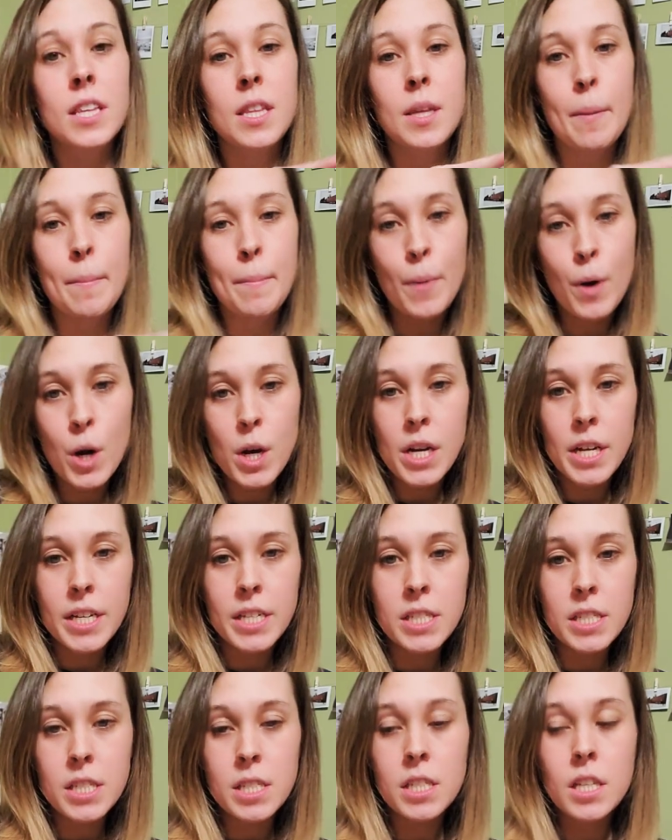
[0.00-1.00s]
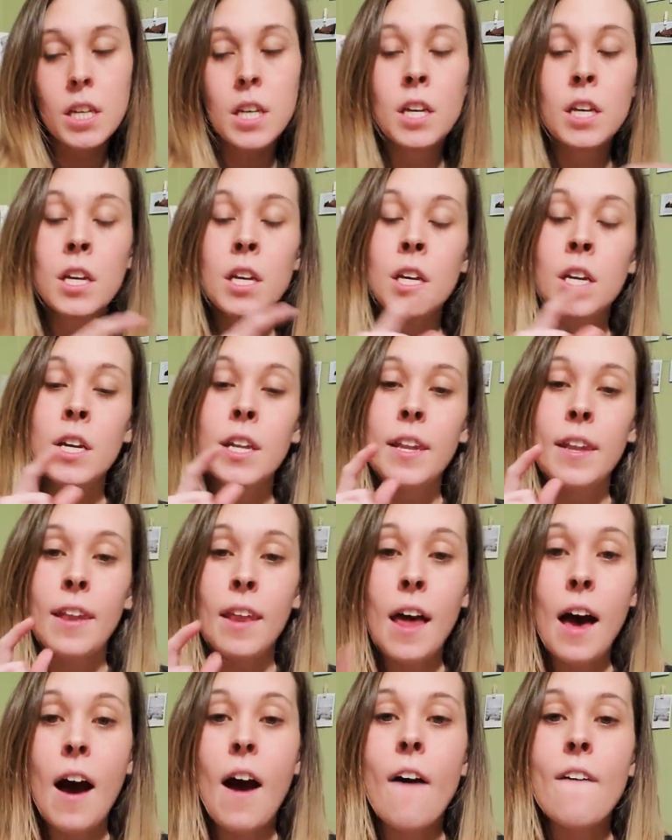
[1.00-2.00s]
the importance
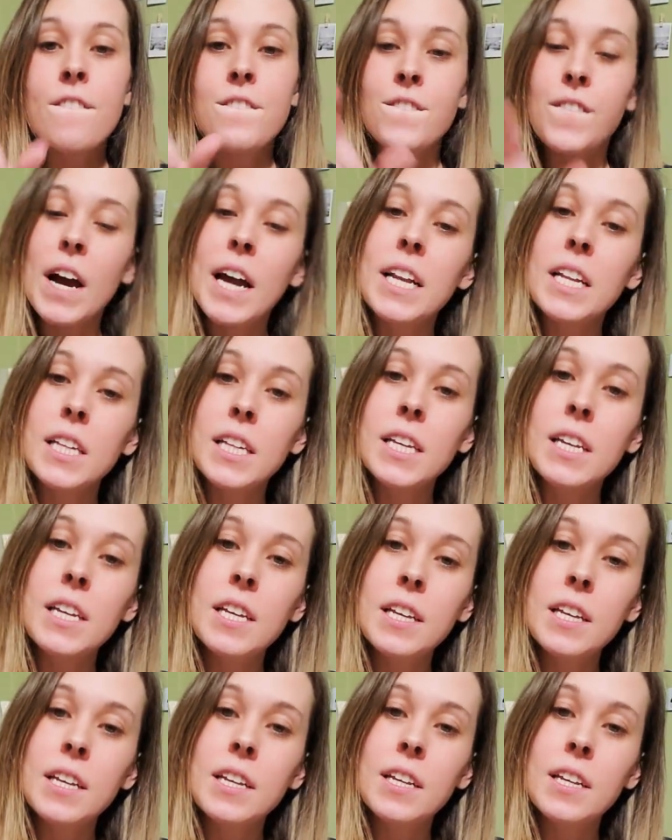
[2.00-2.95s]
now, finally,